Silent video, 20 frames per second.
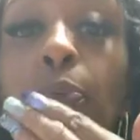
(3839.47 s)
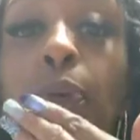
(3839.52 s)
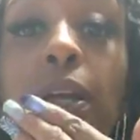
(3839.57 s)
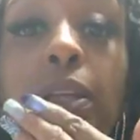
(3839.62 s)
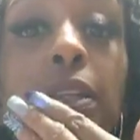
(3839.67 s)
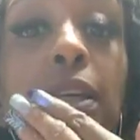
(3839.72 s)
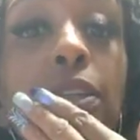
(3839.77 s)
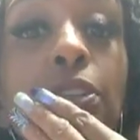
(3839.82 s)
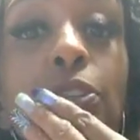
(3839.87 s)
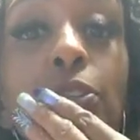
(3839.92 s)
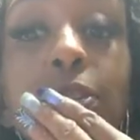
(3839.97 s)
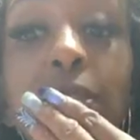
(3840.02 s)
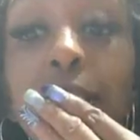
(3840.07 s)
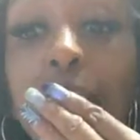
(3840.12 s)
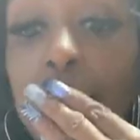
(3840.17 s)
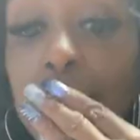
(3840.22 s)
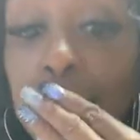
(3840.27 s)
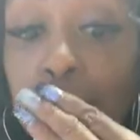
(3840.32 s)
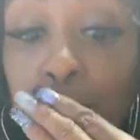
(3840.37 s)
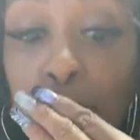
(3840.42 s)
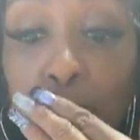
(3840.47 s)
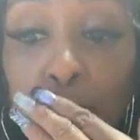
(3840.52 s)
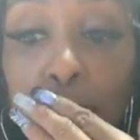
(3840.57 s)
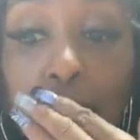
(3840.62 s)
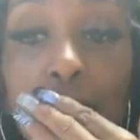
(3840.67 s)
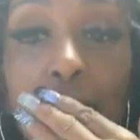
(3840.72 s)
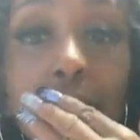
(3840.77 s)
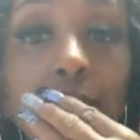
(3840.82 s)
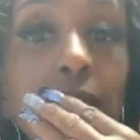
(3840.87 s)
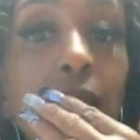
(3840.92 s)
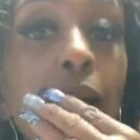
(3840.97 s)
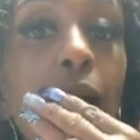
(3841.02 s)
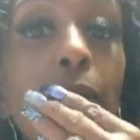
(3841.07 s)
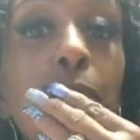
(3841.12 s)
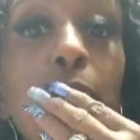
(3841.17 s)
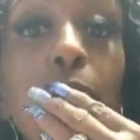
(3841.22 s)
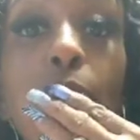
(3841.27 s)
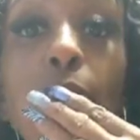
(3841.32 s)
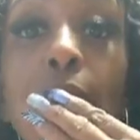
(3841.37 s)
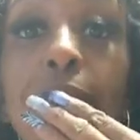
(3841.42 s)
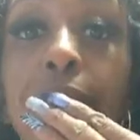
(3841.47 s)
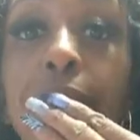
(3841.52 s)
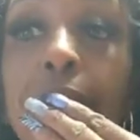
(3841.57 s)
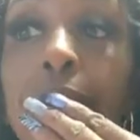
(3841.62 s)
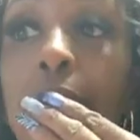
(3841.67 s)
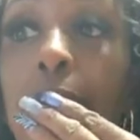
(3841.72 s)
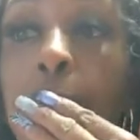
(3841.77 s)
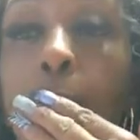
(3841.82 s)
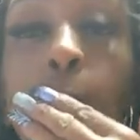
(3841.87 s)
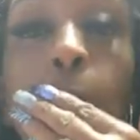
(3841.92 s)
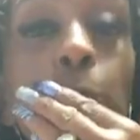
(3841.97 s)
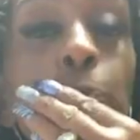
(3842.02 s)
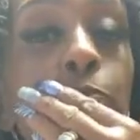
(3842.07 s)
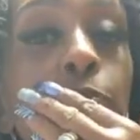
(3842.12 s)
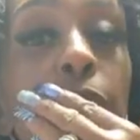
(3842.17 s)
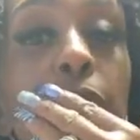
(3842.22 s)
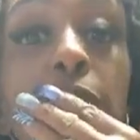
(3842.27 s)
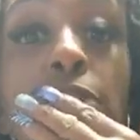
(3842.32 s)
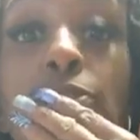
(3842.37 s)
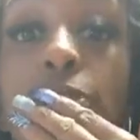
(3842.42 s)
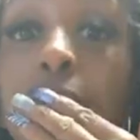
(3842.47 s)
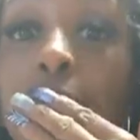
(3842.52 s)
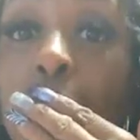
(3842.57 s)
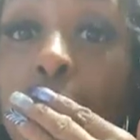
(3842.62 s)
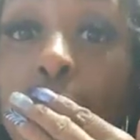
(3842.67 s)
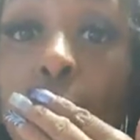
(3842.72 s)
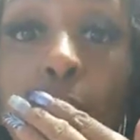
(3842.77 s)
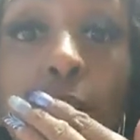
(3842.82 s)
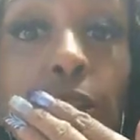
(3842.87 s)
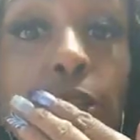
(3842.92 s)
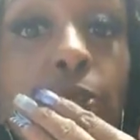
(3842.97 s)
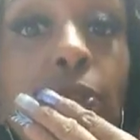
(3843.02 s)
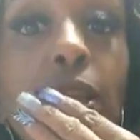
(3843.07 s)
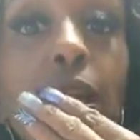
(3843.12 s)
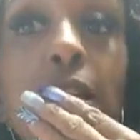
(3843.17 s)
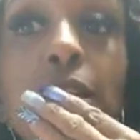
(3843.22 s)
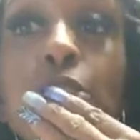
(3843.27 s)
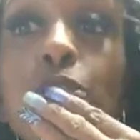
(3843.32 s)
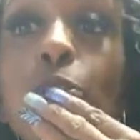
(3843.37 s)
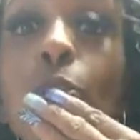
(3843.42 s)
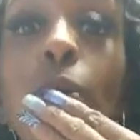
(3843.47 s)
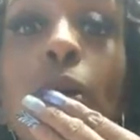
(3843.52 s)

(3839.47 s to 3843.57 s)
pray that your day is blessed. I pray that each and every one of you that is